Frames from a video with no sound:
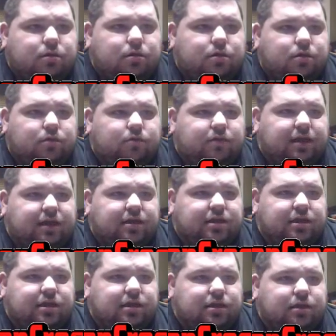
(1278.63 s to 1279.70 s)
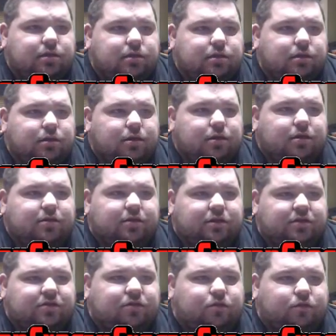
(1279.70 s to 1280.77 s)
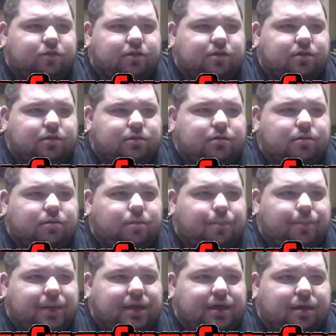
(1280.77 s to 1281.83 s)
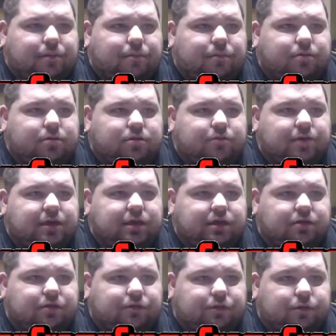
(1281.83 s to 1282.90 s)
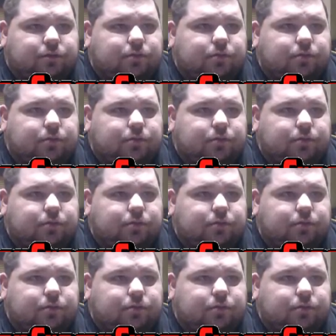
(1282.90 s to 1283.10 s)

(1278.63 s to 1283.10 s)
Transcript: Use that key. So here's the cool thing. Bam, you ain't getting through.